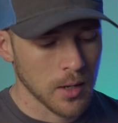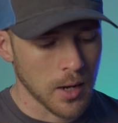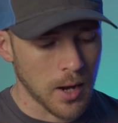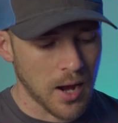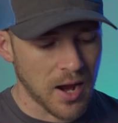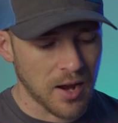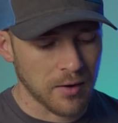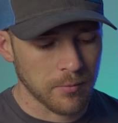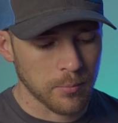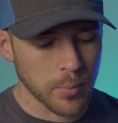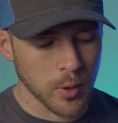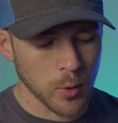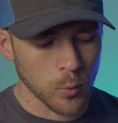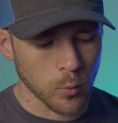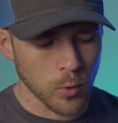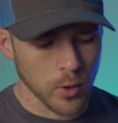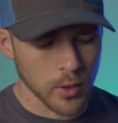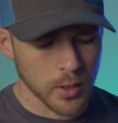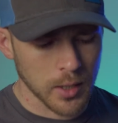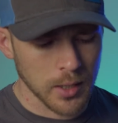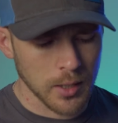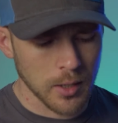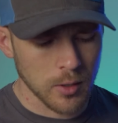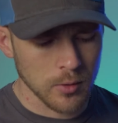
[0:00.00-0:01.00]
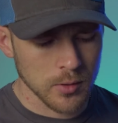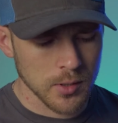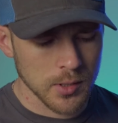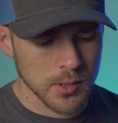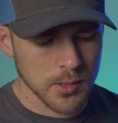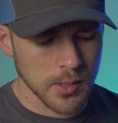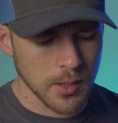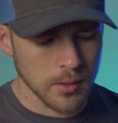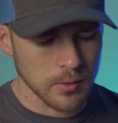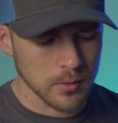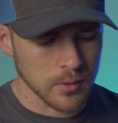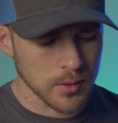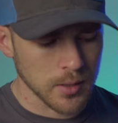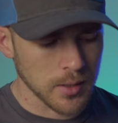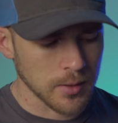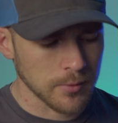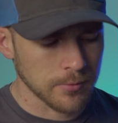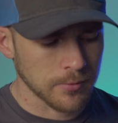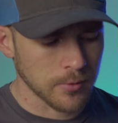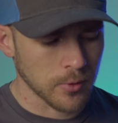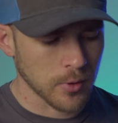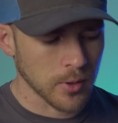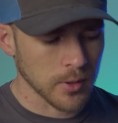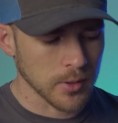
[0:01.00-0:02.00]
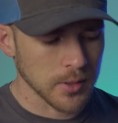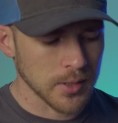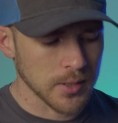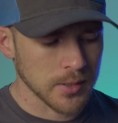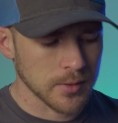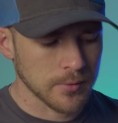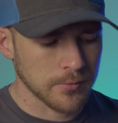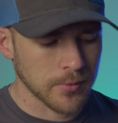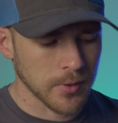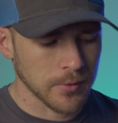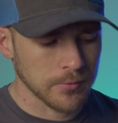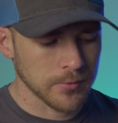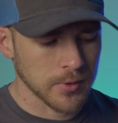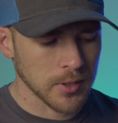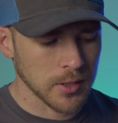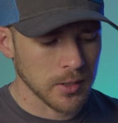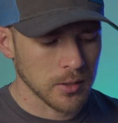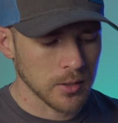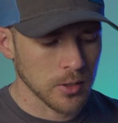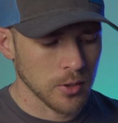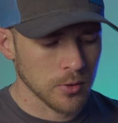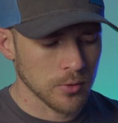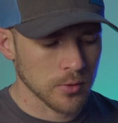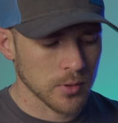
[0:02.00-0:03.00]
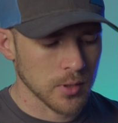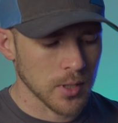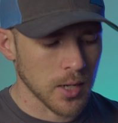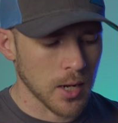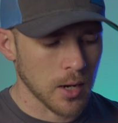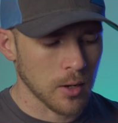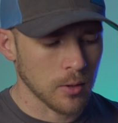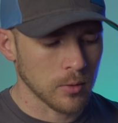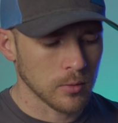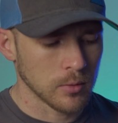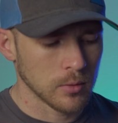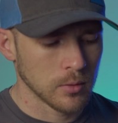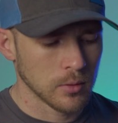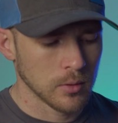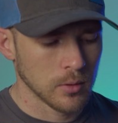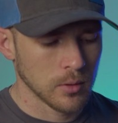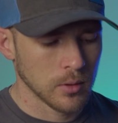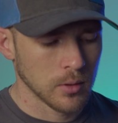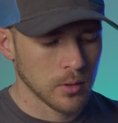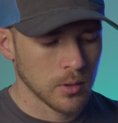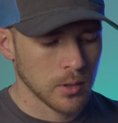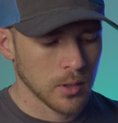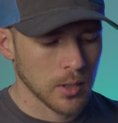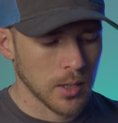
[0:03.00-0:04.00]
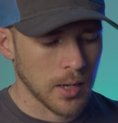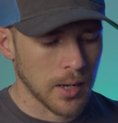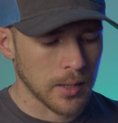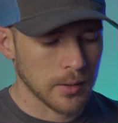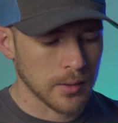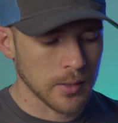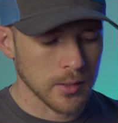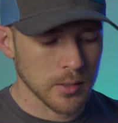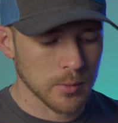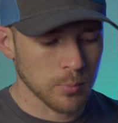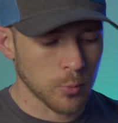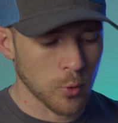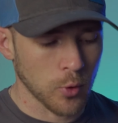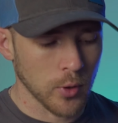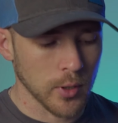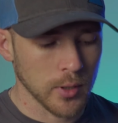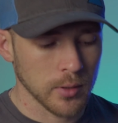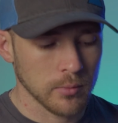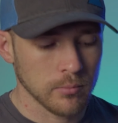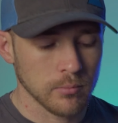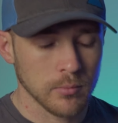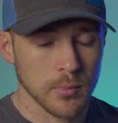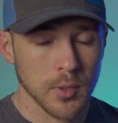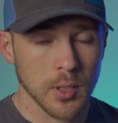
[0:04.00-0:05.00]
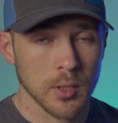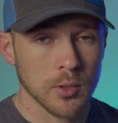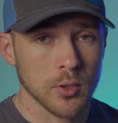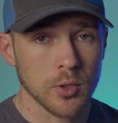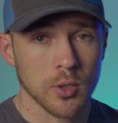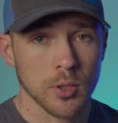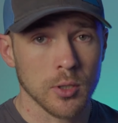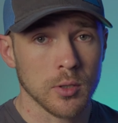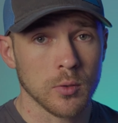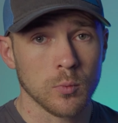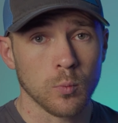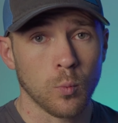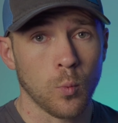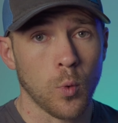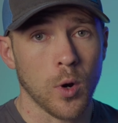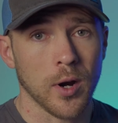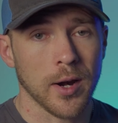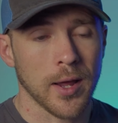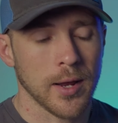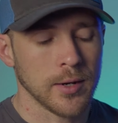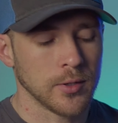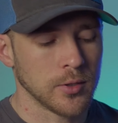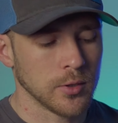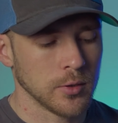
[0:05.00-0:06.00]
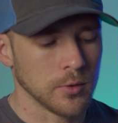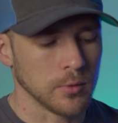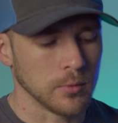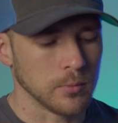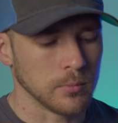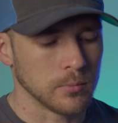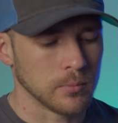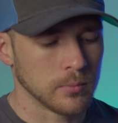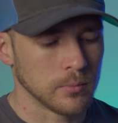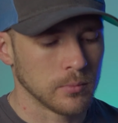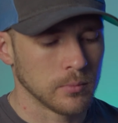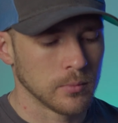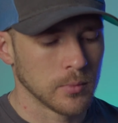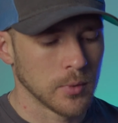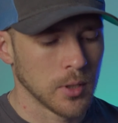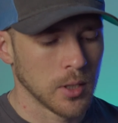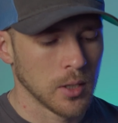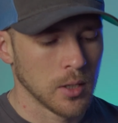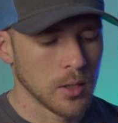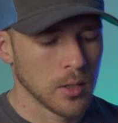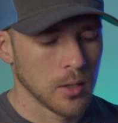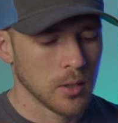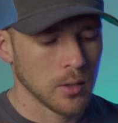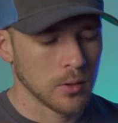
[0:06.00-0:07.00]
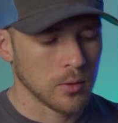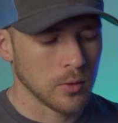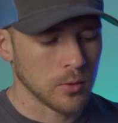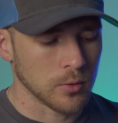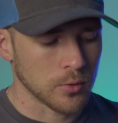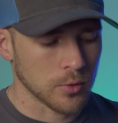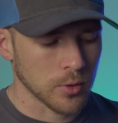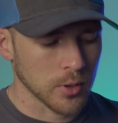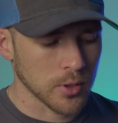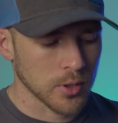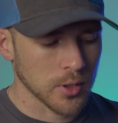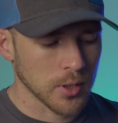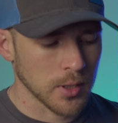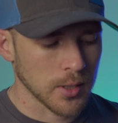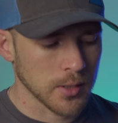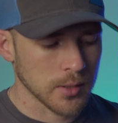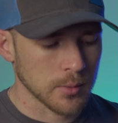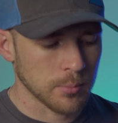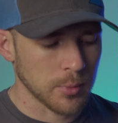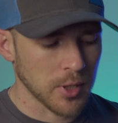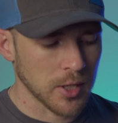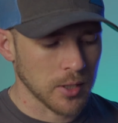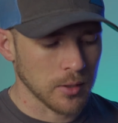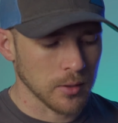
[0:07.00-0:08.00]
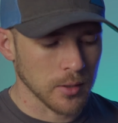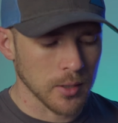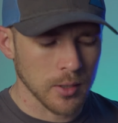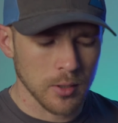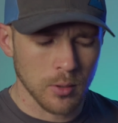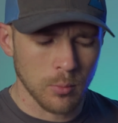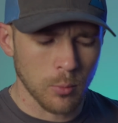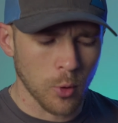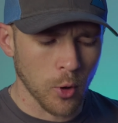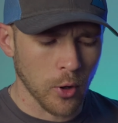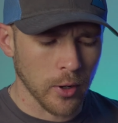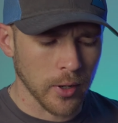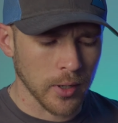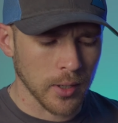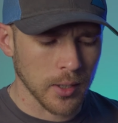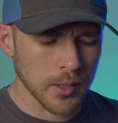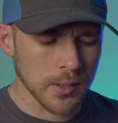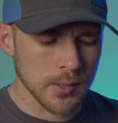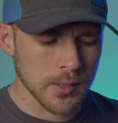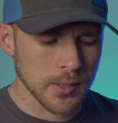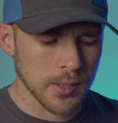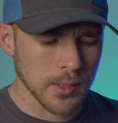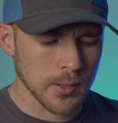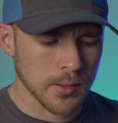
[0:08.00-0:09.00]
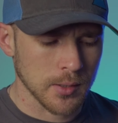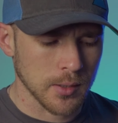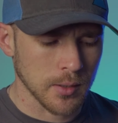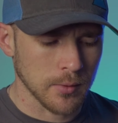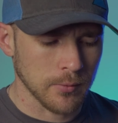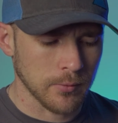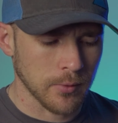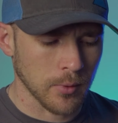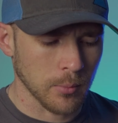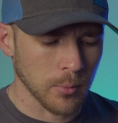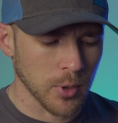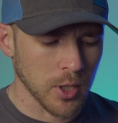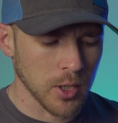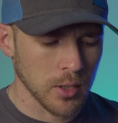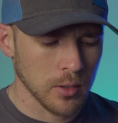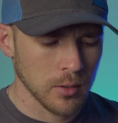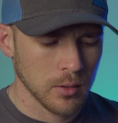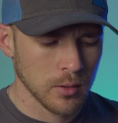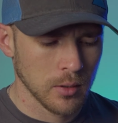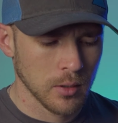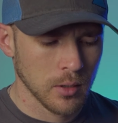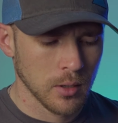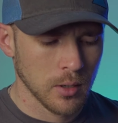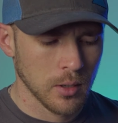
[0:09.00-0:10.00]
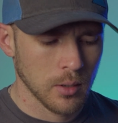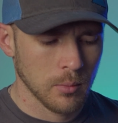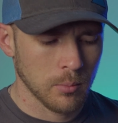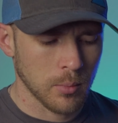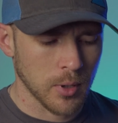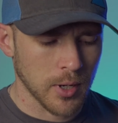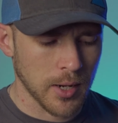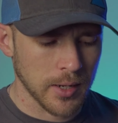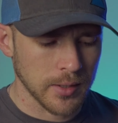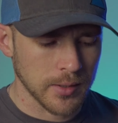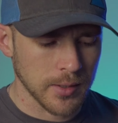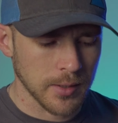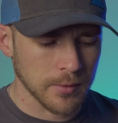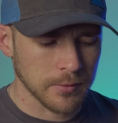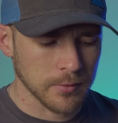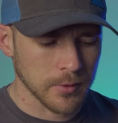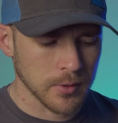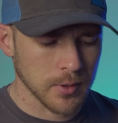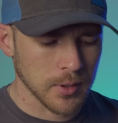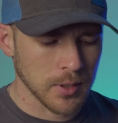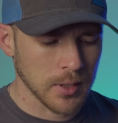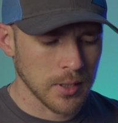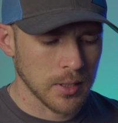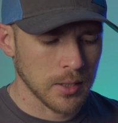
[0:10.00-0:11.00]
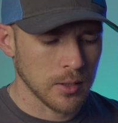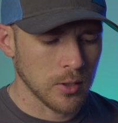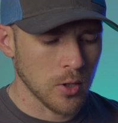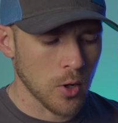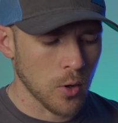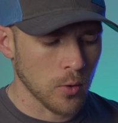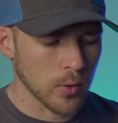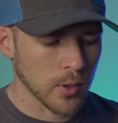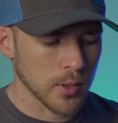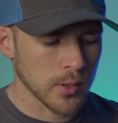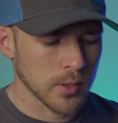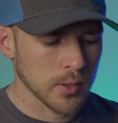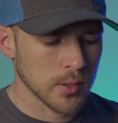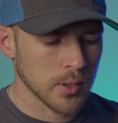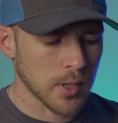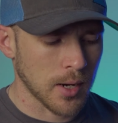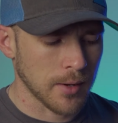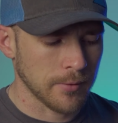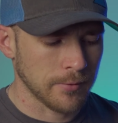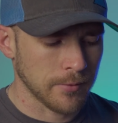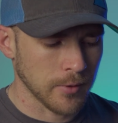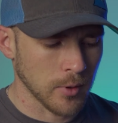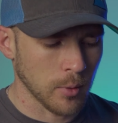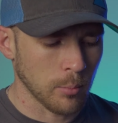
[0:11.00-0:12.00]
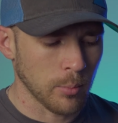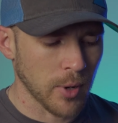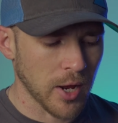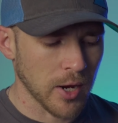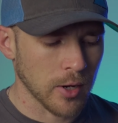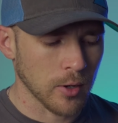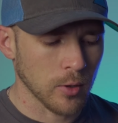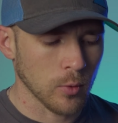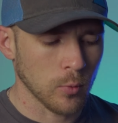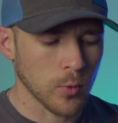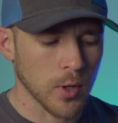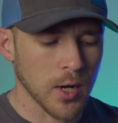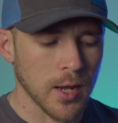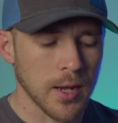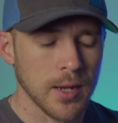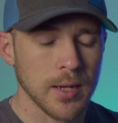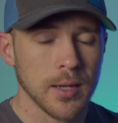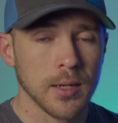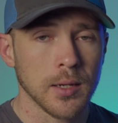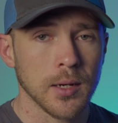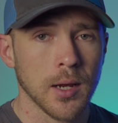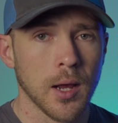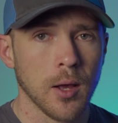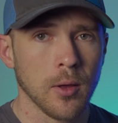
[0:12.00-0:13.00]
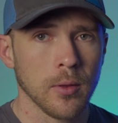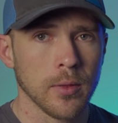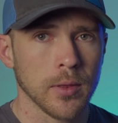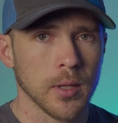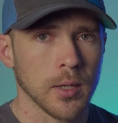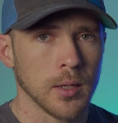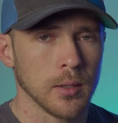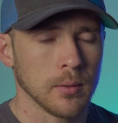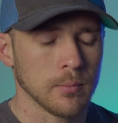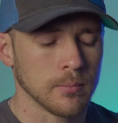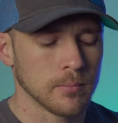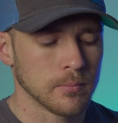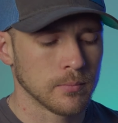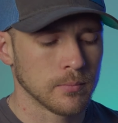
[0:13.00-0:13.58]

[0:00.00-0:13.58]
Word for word: I have been working out steadily for at least fifteen years now. At this point, it's just what I do. Nutrition has been a little more inconsistent for me, but I definitely notice I feel better when I eat healthy.